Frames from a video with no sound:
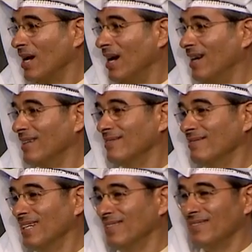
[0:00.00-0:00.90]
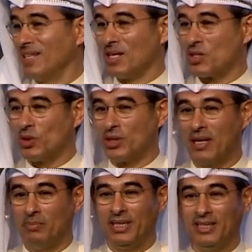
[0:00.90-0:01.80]
and, and, and the
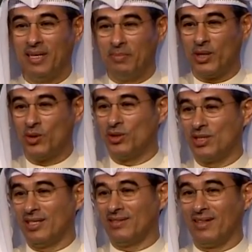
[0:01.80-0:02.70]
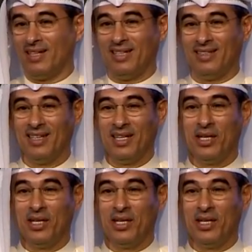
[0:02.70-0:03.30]
social media because you know they